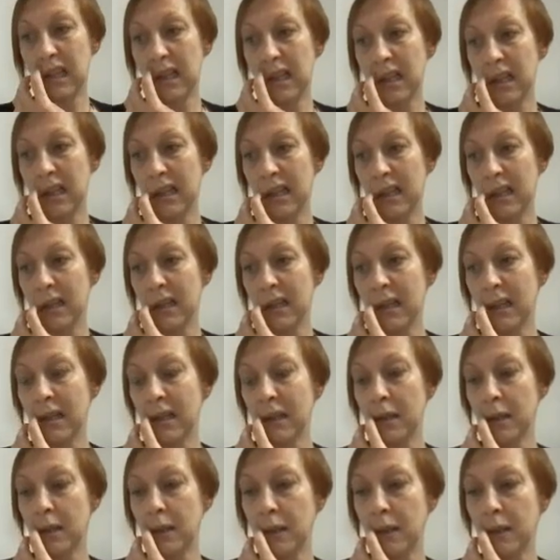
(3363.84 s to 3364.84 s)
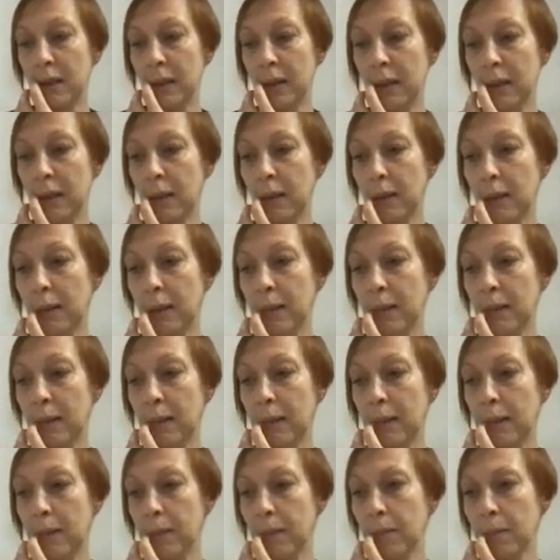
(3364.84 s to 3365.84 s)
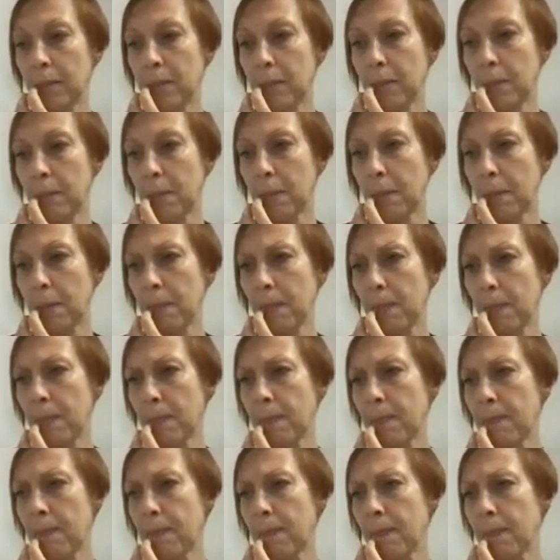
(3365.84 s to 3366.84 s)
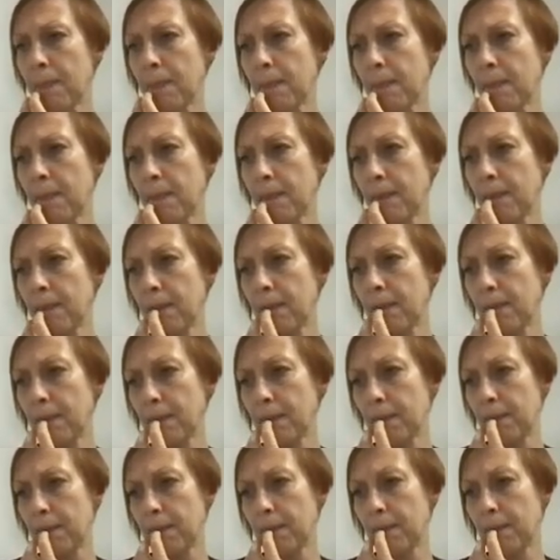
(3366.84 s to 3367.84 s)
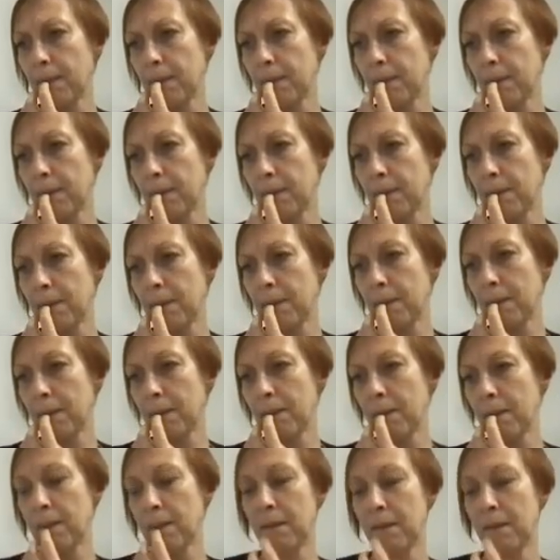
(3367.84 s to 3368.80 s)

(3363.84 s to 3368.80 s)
(silent)